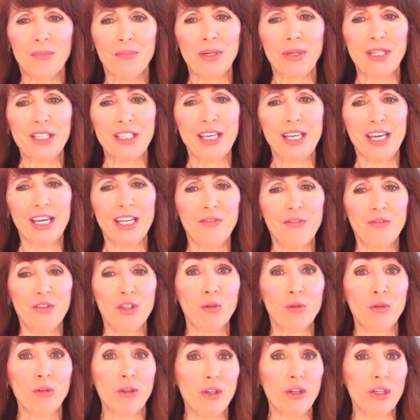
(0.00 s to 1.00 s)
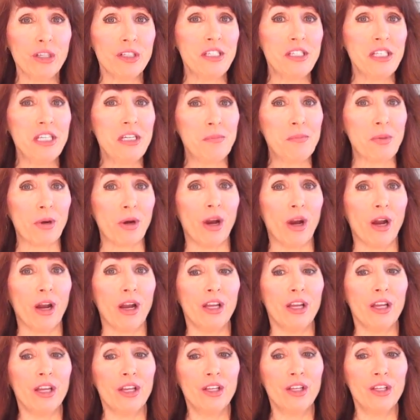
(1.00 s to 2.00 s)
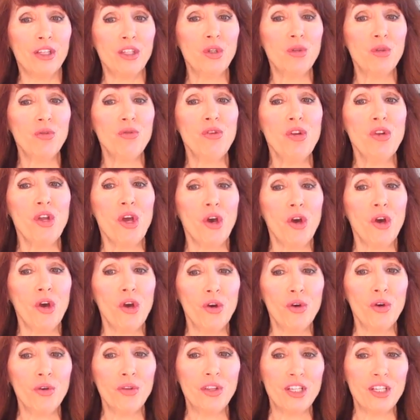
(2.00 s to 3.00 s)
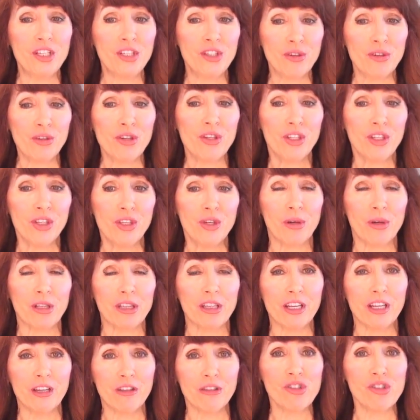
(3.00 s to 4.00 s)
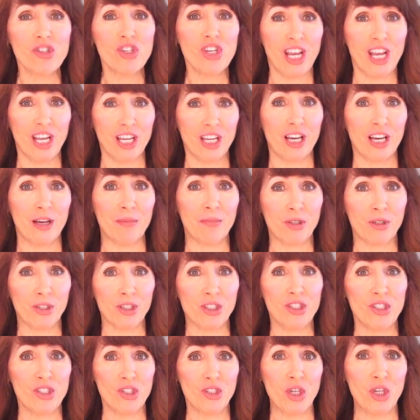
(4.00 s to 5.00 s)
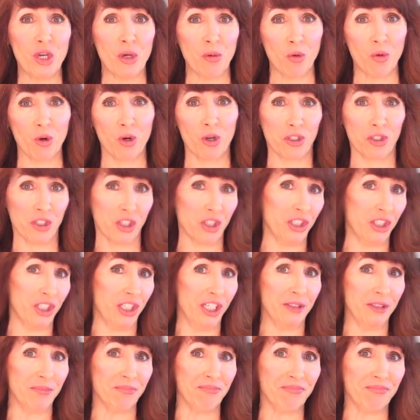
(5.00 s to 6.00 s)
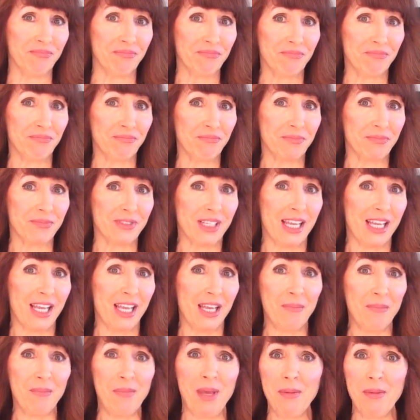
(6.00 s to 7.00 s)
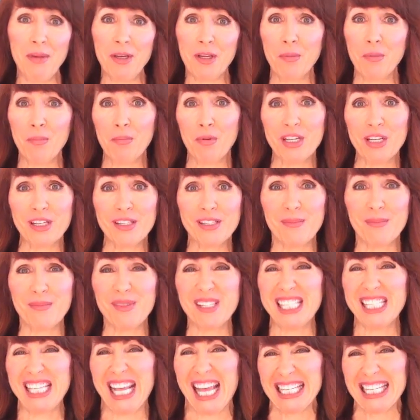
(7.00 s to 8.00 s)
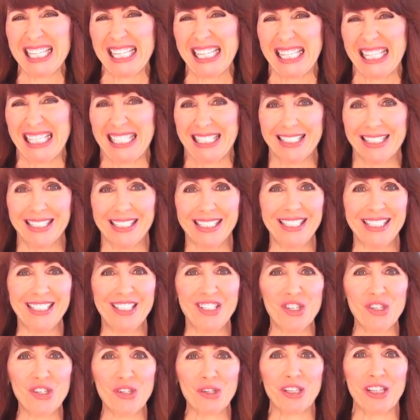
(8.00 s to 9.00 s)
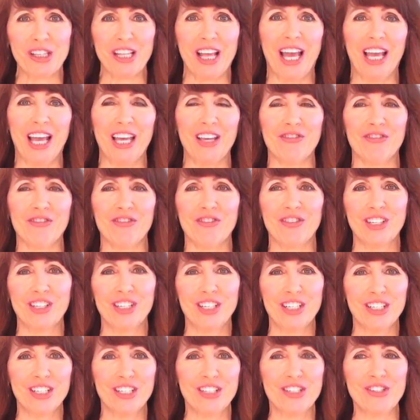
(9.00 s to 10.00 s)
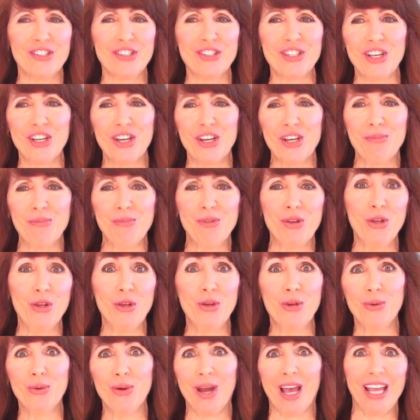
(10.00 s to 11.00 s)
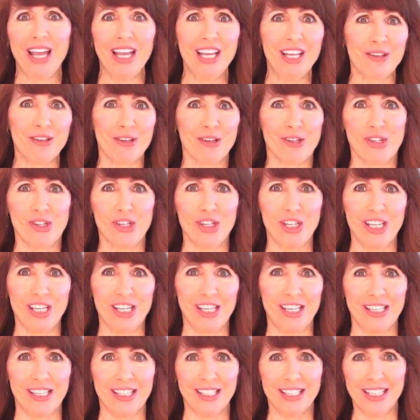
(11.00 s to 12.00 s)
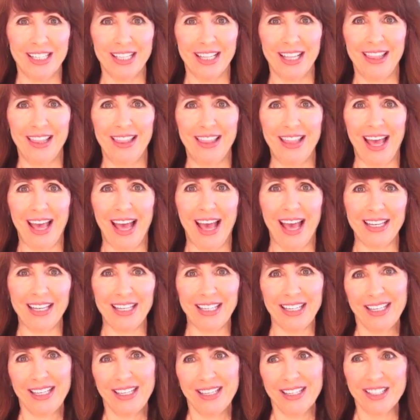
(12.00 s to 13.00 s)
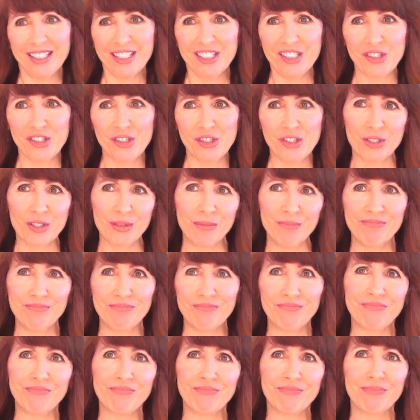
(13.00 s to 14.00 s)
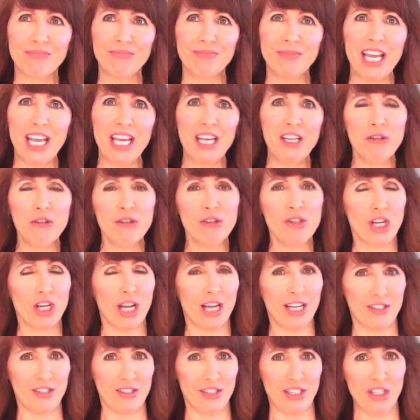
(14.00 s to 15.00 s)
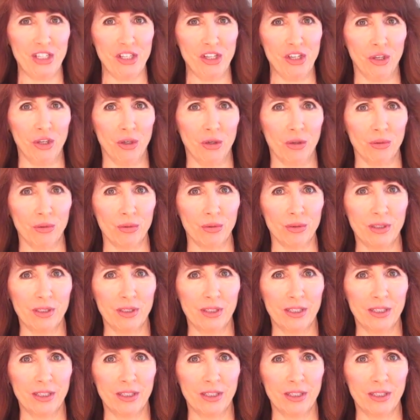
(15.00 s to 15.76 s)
But yet, if you look deeper, you know that a little shake-up could do you a world of good. Maybe it could bring some zest into your life, some new energy that is energizing you.